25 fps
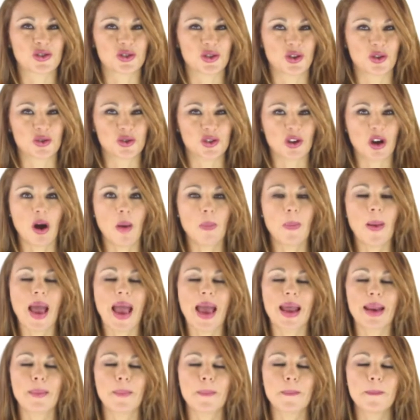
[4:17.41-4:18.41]
shows up,
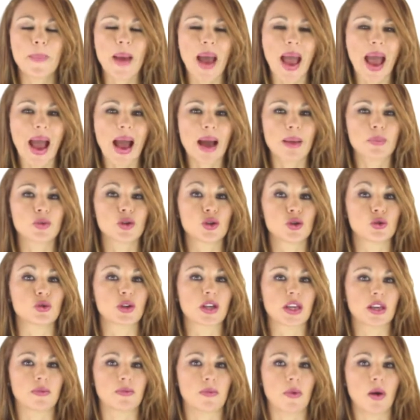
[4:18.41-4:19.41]
and bam, you
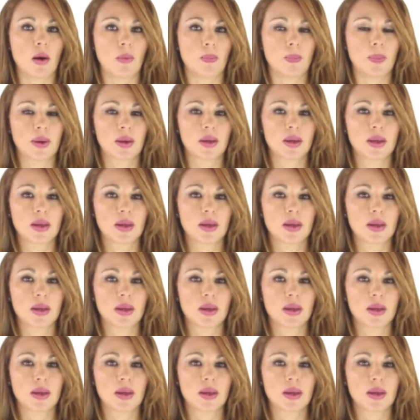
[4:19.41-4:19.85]
give up.